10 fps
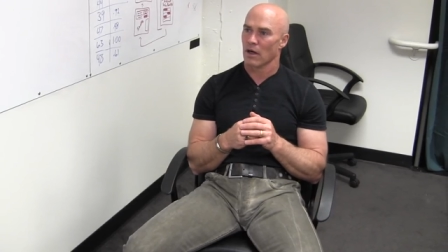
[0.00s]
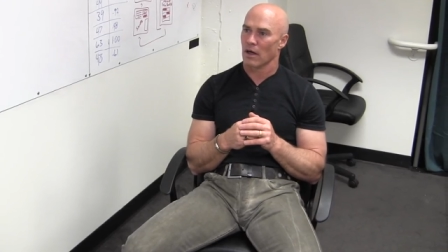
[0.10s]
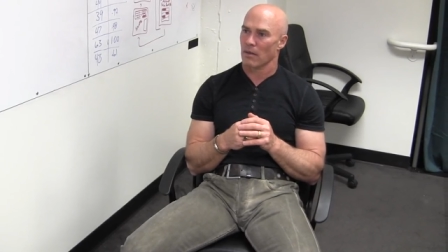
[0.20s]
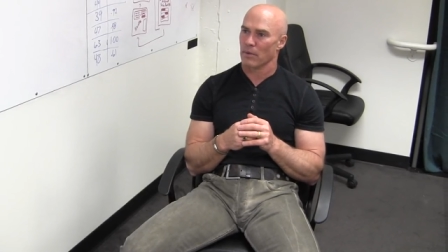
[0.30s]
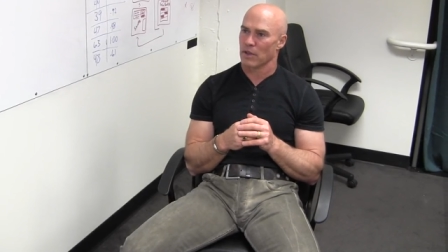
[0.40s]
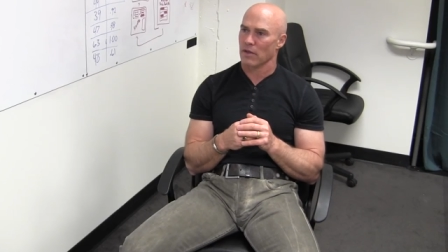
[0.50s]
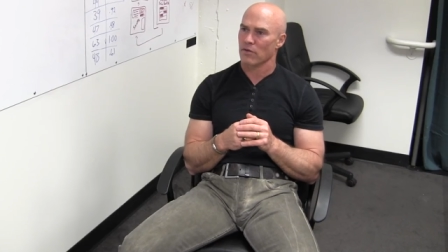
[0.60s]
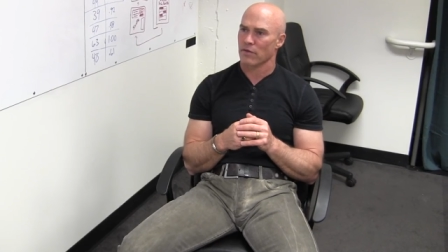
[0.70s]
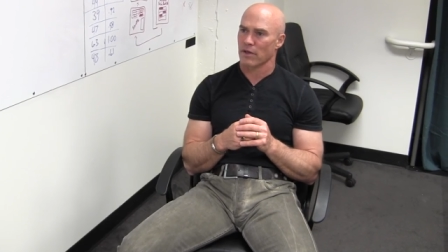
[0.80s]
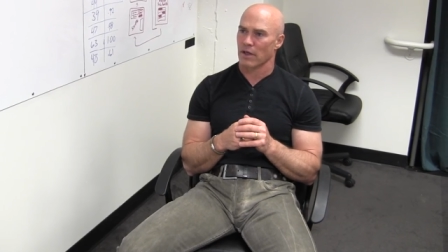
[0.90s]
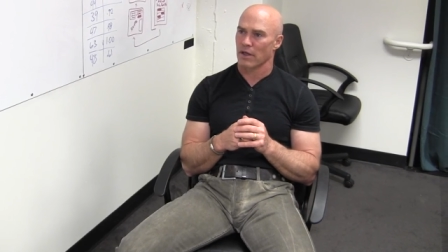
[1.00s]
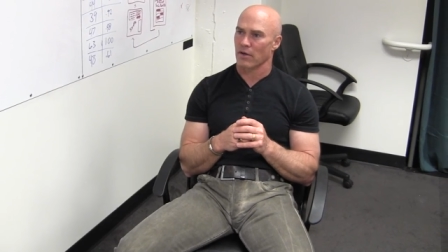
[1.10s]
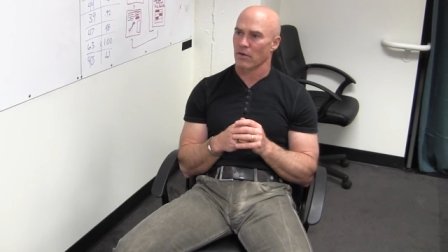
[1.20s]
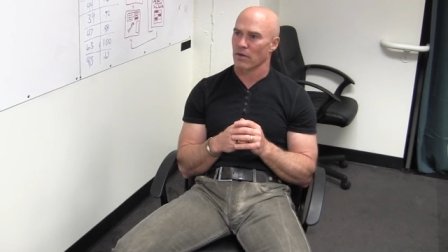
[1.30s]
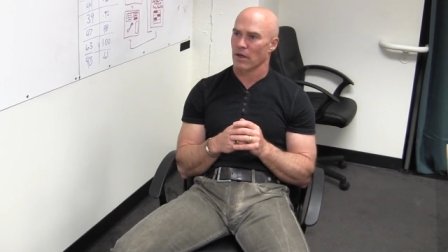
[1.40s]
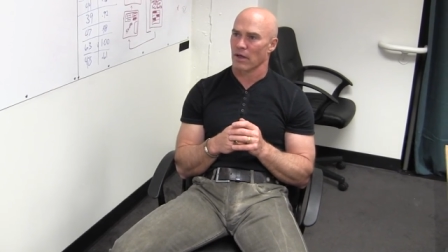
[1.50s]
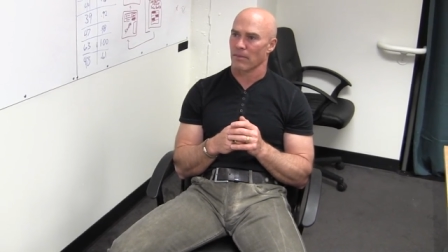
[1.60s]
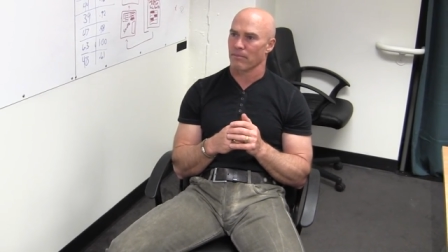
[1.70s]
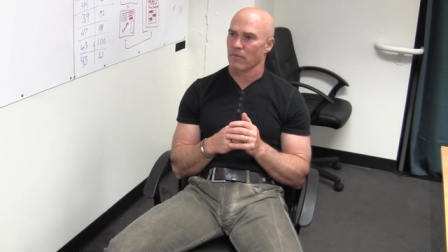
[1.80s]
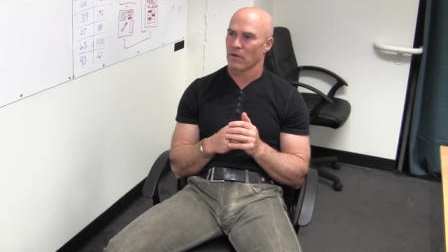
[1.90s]
Uh, but the other thing I noted
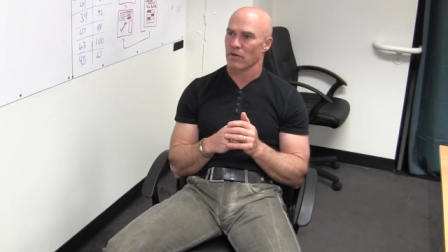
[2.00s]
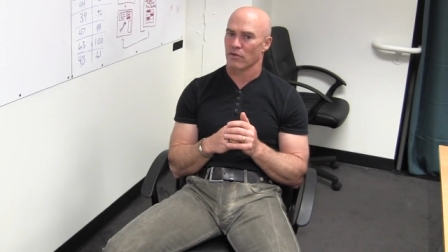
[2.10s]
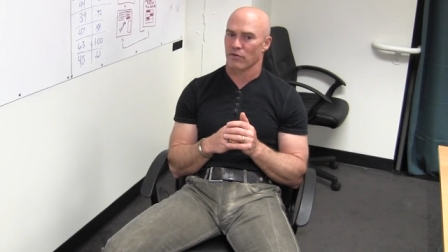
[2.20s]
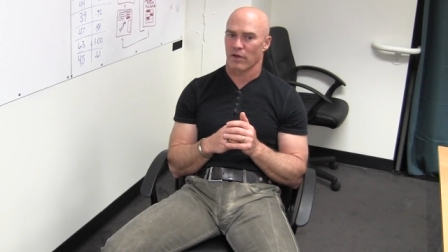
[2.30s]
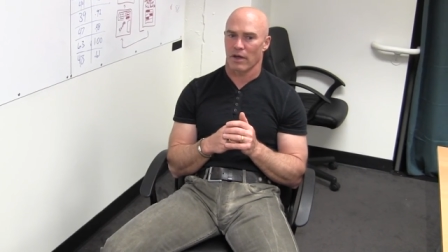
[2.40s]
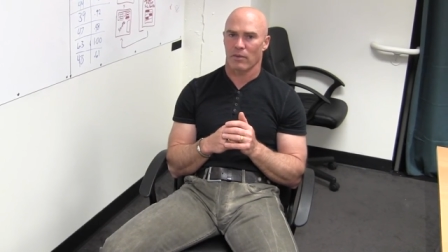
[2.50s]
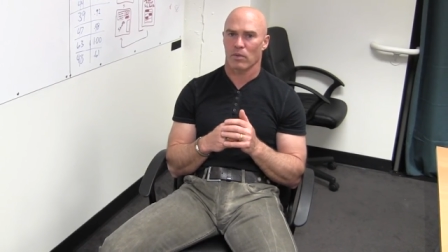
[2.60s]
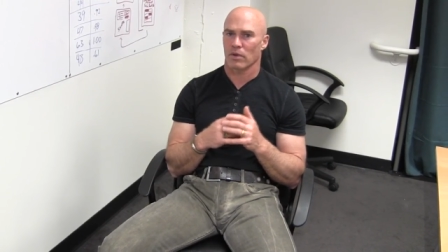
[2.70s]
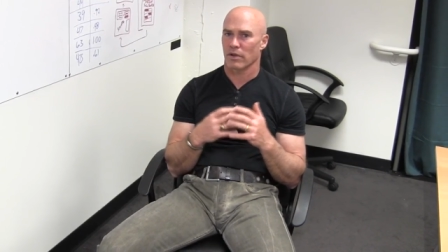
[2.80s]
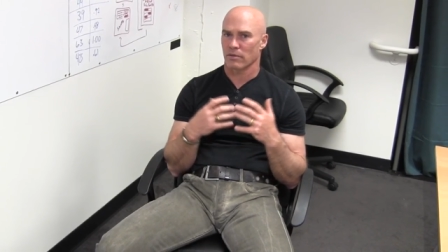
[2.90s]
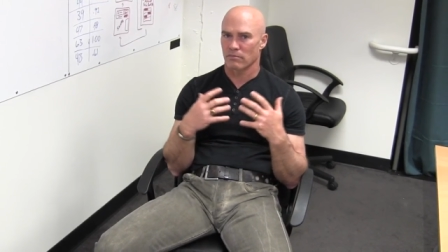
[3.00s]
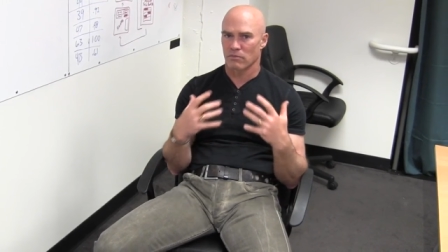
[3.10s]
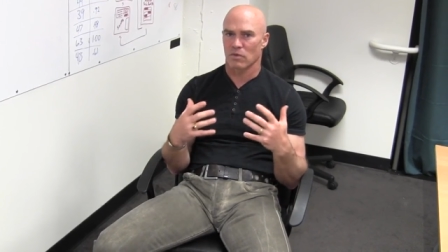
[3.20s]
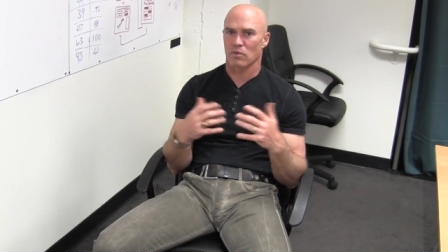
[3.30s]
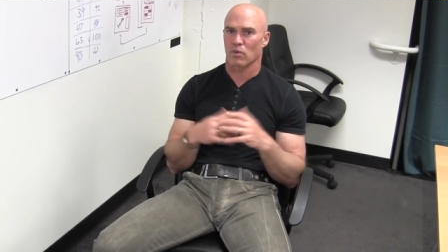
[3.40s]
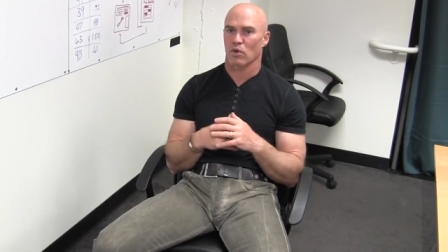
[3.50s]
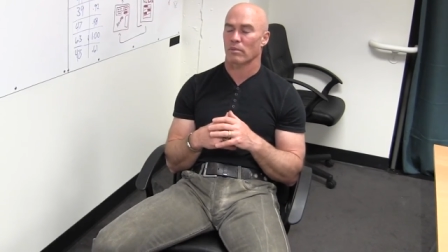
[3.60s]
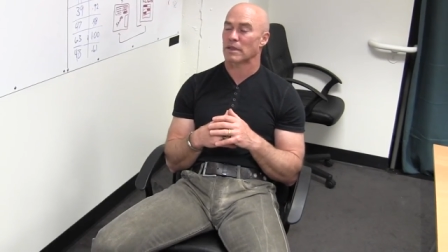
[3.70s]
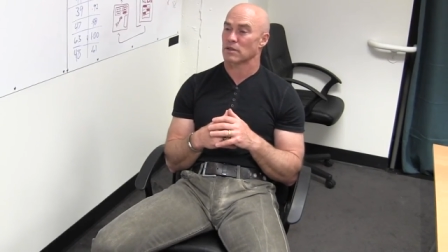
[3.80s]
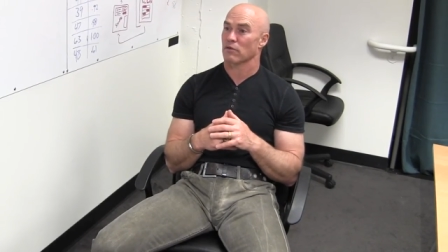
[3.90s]
um, is I really
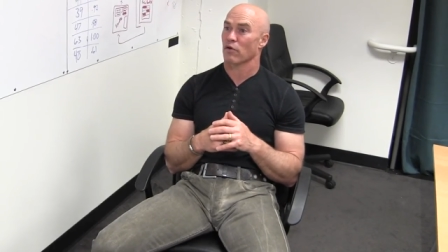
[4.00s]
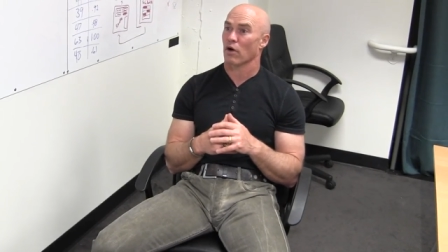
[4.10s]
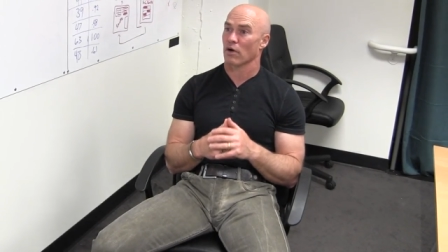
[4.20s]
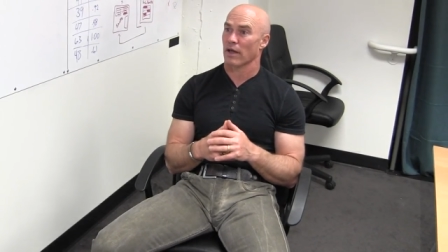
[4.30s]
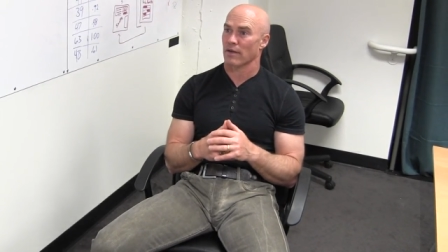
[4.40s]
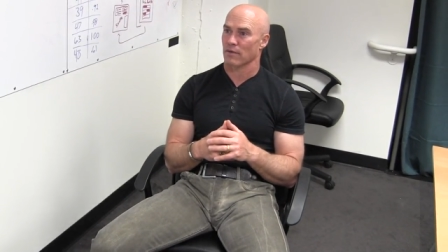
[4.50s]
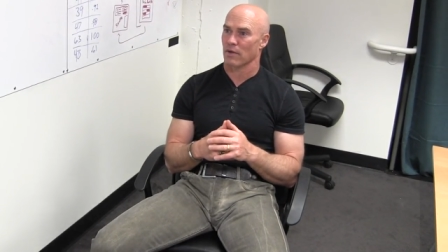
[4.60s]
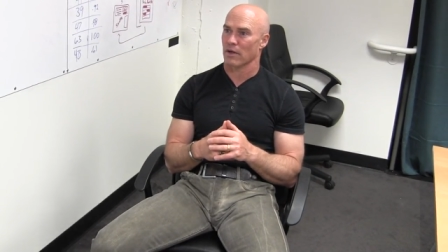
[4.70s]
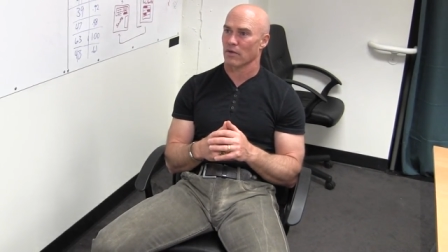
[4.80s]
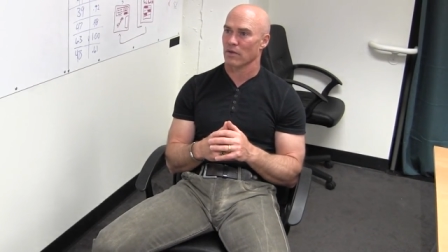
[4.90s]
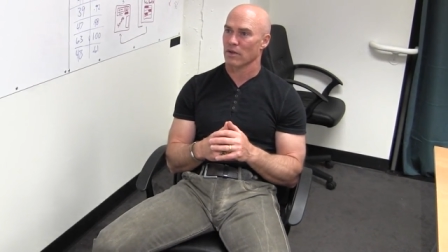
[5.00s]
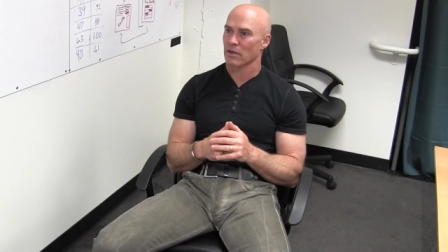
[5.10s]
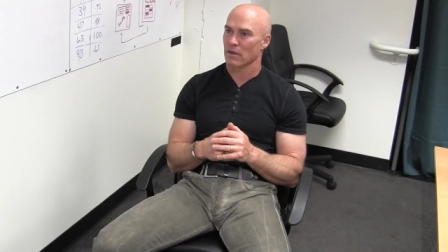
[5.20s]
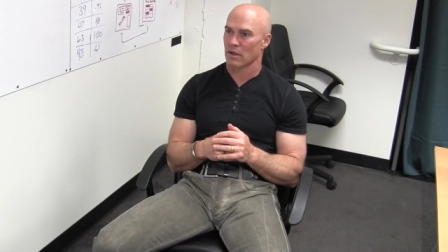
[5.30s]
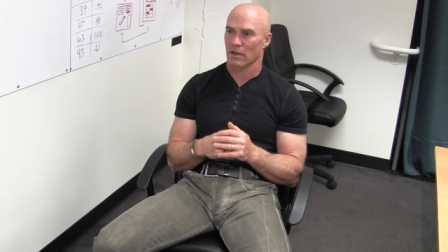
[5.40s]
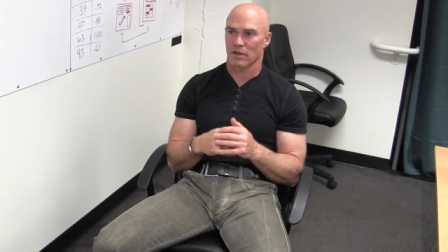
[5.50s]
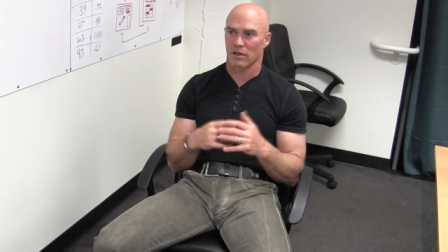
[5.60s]
work myself hard athletically. Mm -hmm.